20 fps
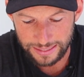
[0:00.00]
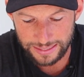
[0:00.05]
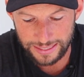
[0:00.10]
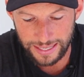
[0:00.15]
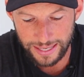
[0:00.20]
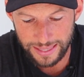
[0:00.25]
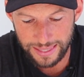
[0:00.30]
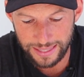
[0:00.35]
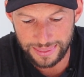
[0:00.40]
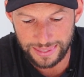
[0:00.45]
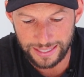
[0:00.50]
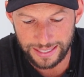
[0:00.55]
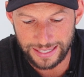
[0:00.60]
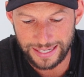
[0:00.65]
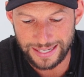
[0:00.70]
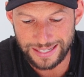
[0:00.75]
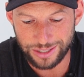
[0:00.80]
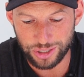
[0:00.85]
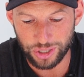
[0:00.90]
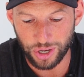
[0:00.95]
The other thing
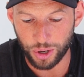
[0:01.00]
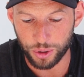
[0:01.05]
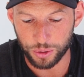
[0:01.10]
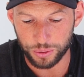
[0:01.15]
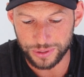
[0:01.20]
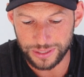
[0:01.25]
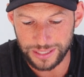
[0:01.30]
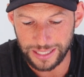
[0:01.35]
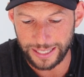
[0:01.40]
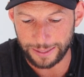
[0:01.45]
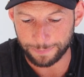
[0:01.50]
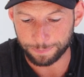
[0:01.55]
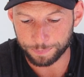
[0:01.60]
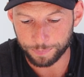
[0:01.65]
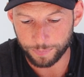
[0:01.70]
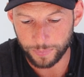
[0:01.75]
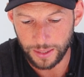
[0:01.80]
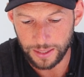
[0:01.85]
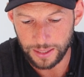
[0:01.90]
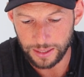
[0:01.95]
is total sleep.
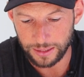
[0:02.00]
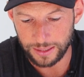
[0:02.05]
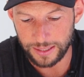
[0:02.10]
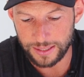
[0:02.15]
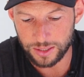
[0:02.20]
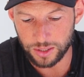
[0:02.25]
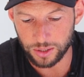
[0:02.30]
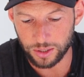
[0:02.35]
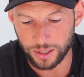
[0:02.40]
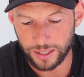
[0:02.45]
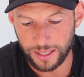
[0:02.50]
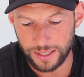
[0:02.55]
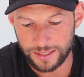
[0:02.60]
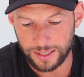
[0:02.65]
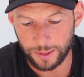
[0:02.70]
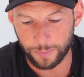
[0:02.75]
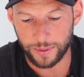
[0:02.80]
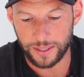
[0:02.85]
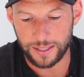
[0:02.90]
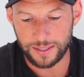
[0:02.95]
Let's look at
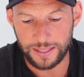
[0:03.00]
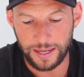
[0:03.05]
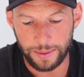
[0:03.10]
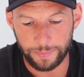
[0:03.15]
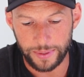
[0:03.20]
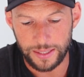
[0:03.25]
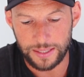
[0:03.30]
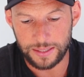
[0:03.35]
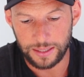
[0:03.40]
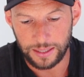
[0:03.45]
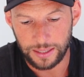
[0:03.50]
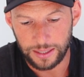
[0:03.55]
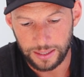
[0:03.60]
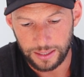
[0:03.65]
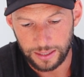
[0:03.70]
some of these numbers.